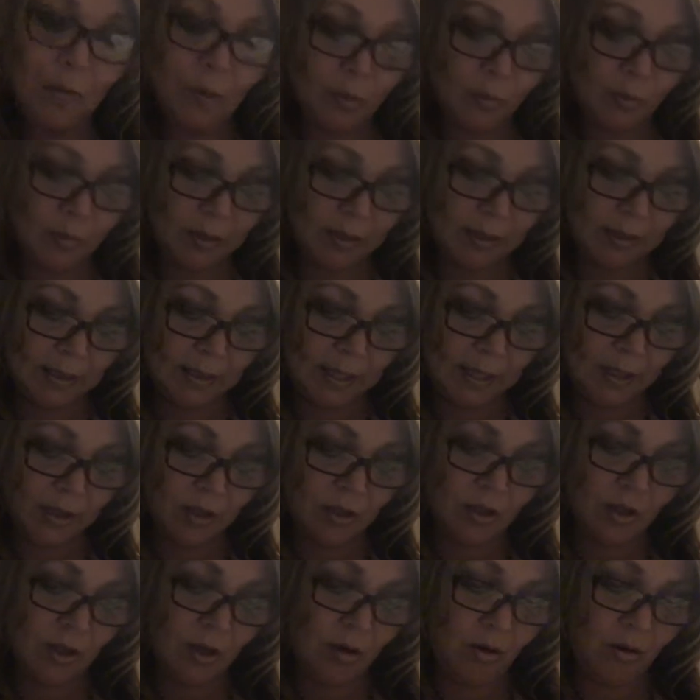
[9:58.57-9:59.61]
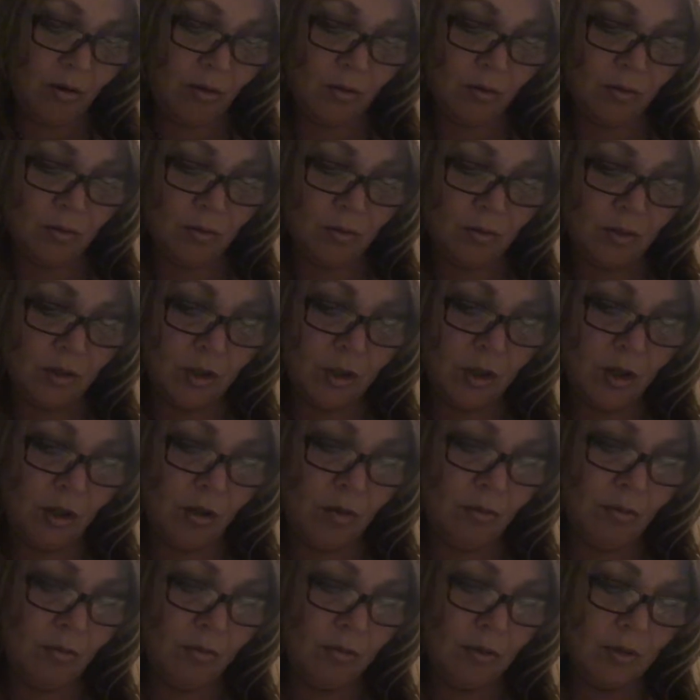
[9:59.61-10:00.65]
would really like to know, you
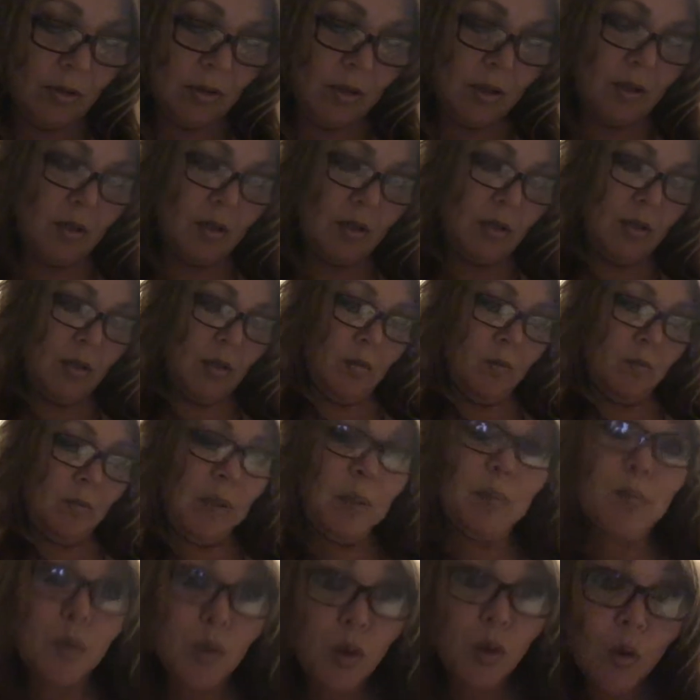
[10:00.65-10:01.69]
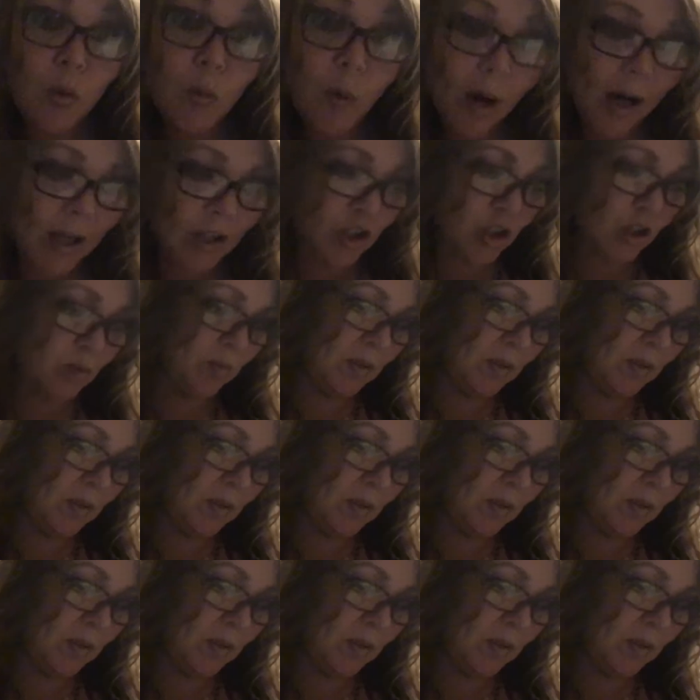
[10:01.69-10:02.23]
know, people who watch